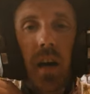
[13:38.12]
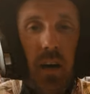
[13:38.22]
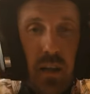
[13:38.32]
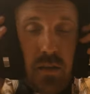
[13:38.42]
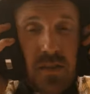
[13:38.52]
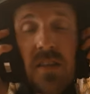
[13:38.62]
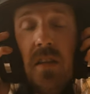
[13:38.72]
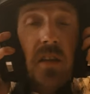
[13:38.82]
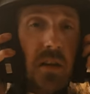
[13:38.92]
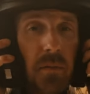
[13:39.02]
Oh, that one's,
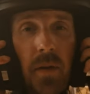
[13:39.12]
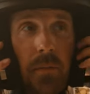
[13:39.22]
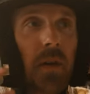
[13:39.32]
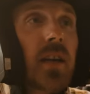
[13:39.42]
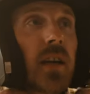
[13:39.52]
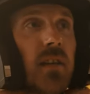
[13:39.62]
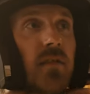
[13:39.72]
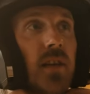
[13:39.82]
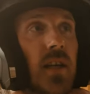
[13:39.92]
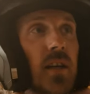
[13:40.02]
I mean, pretty
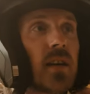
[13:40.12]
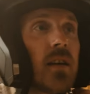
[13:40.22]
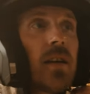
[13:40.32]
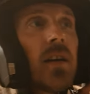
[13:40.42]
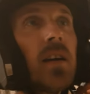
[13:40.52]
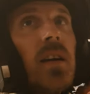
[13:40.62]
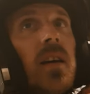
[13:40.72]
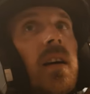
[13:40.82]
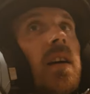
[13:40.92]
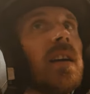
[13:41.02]
comfy.
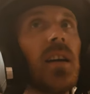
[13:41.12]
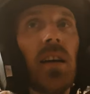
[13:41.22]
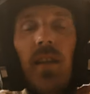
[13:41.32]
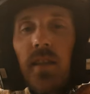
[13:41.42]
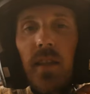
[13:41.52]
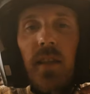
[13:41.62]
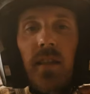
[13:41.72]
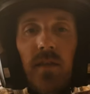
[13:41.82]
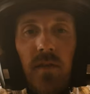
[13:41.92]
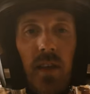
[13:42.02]
It's a
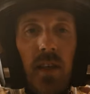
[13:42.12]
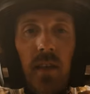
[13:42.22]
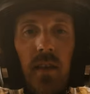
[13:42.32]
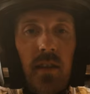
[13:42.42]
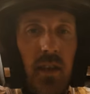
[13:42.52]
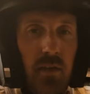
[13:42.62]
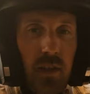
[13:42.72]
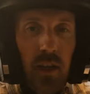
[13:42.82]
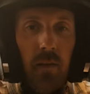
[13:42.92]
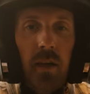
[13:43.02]
decent fit. It's a
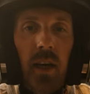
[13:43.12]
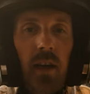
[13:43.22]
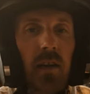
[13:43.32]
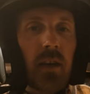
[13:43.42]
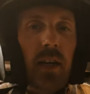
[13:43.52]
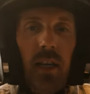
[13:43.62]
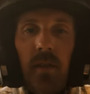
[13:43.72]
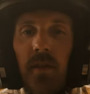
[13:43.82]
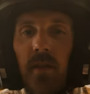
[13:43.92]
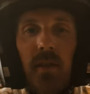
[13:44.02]
comfy helmet. I don't know why I
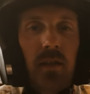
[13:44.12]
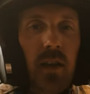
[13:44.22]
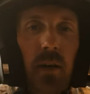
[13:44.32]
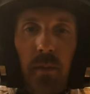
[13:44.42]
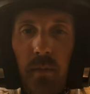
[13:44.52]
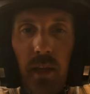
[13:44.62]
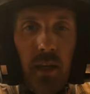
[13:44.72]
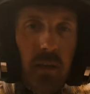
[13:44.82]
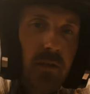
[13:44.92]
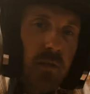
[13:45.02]
keep doing the strap. I'm
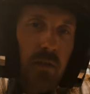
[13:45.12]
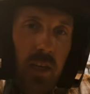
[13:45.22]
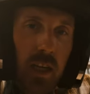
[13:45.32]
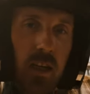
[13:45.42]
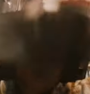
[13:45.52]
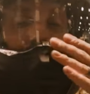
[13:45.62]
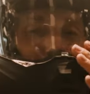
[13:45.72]
not going for a ride.